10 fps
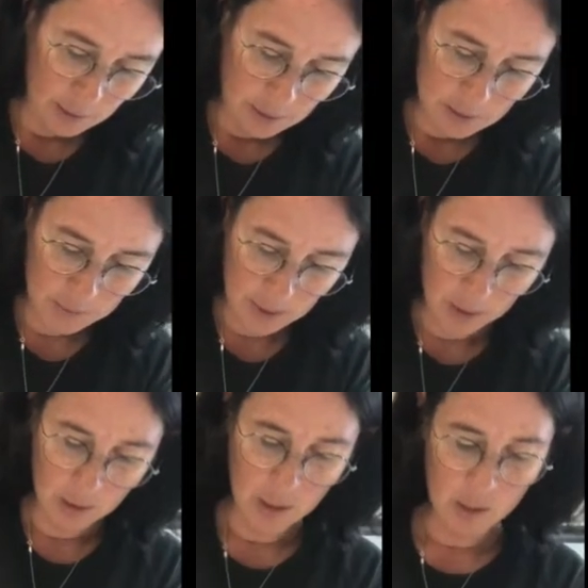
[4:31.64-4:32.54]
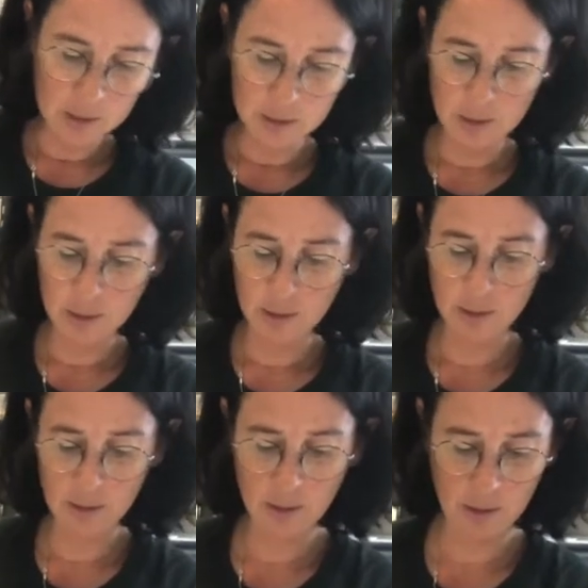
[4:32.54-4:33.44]
So I'm gonna cut.
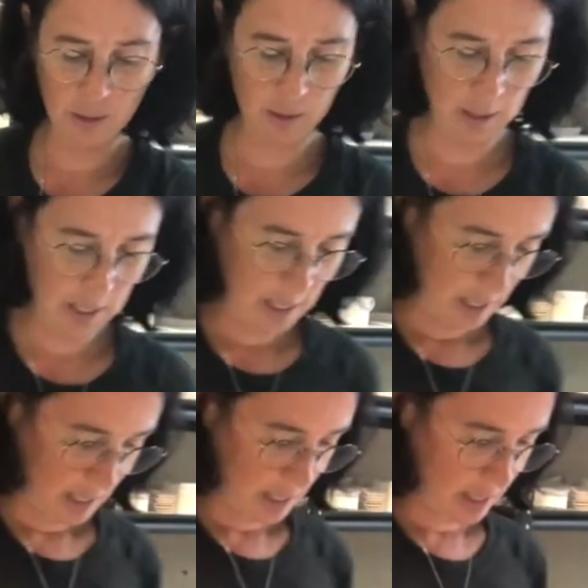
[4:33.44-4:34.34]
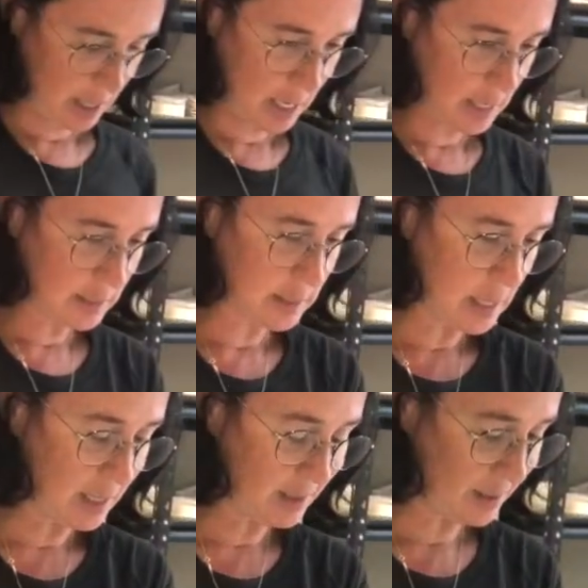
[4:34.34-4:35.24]
And then I
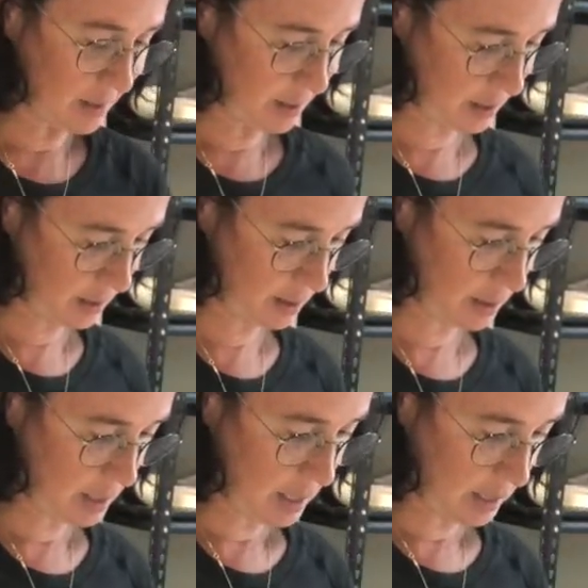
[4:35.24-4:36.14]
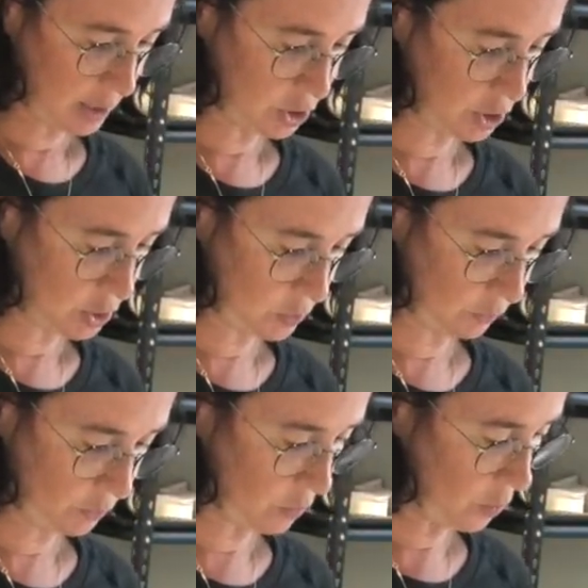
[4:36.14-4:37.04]
said, let's just do it
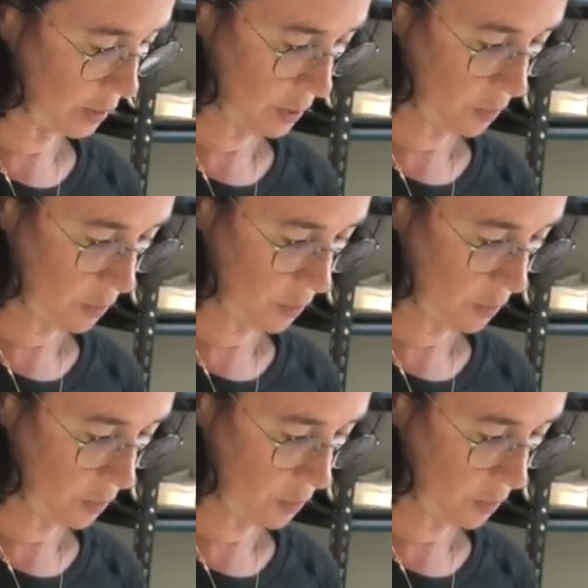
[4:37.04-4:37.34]
for only